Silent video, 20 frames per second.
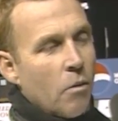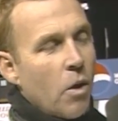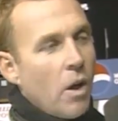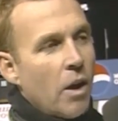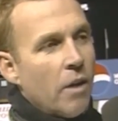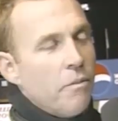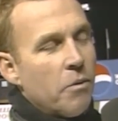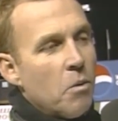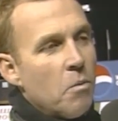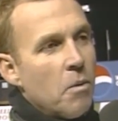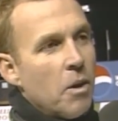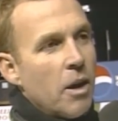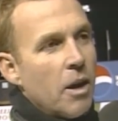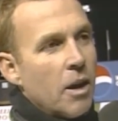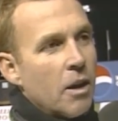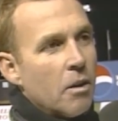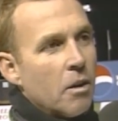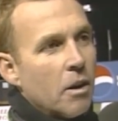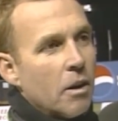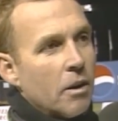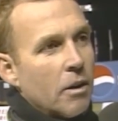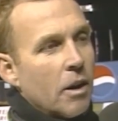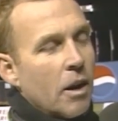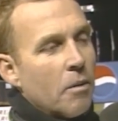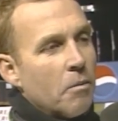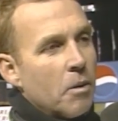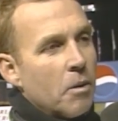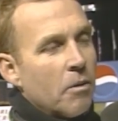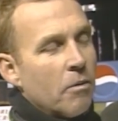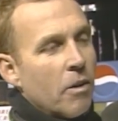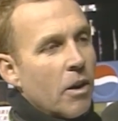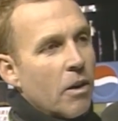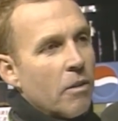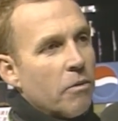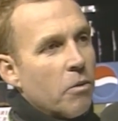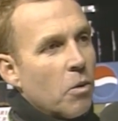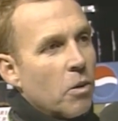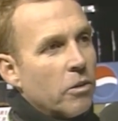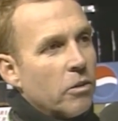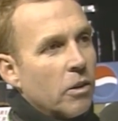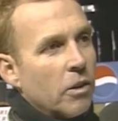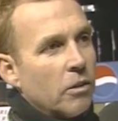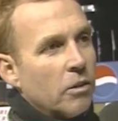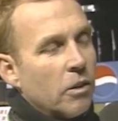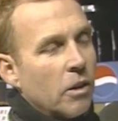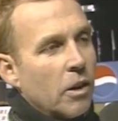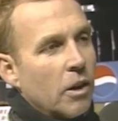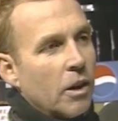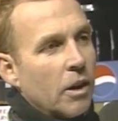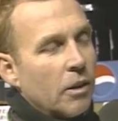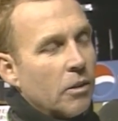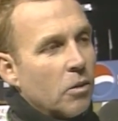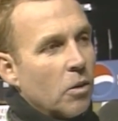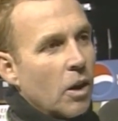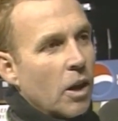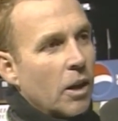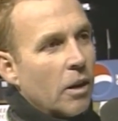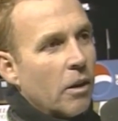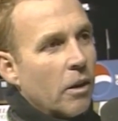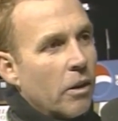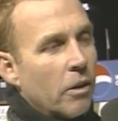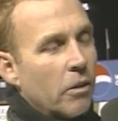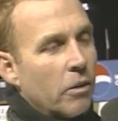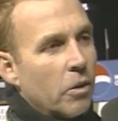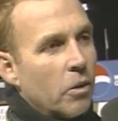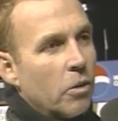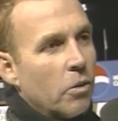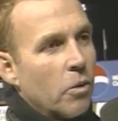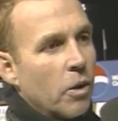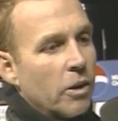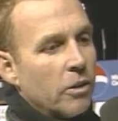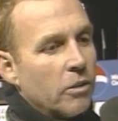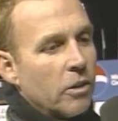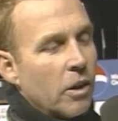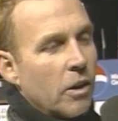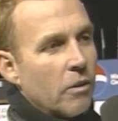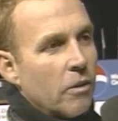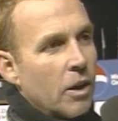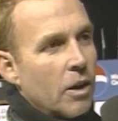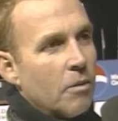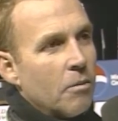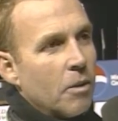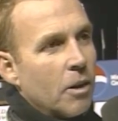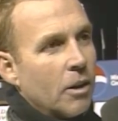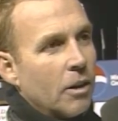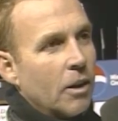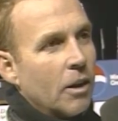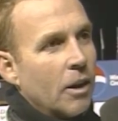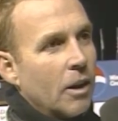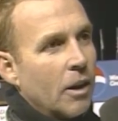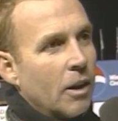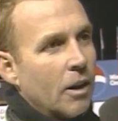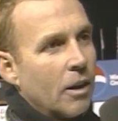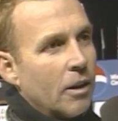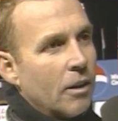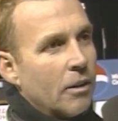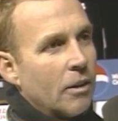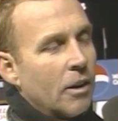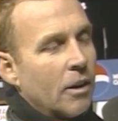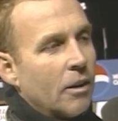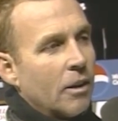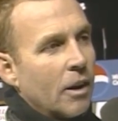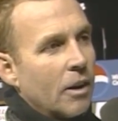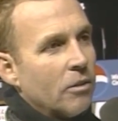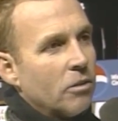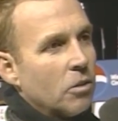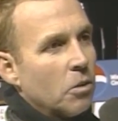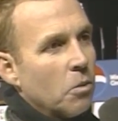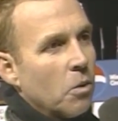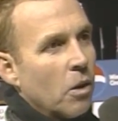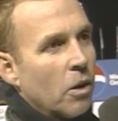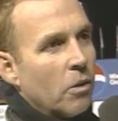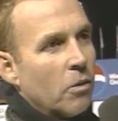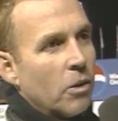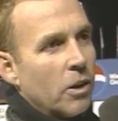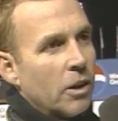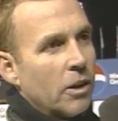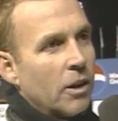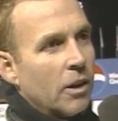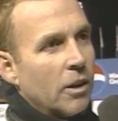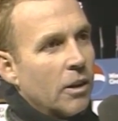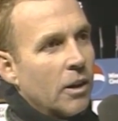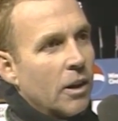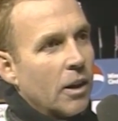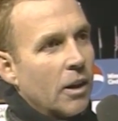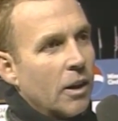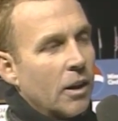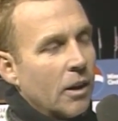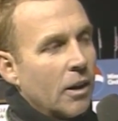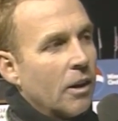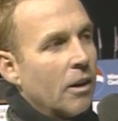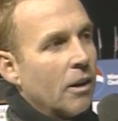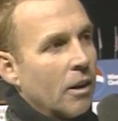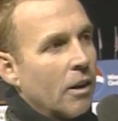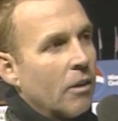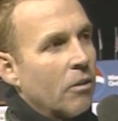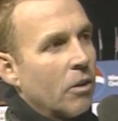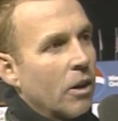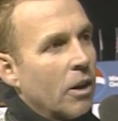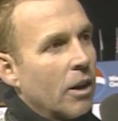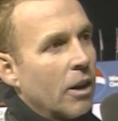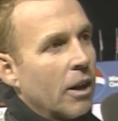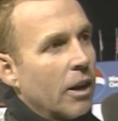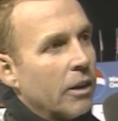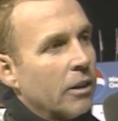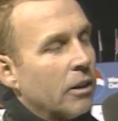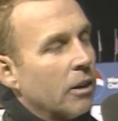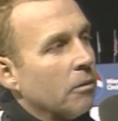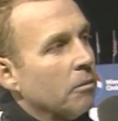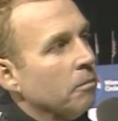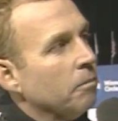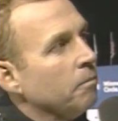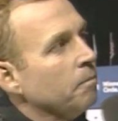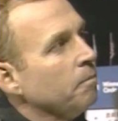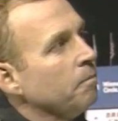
Well, for me, uh, I've been very fortunate uh, to have a lot of good ones out of him, and uh, they're nice to work with, and I, I really like them.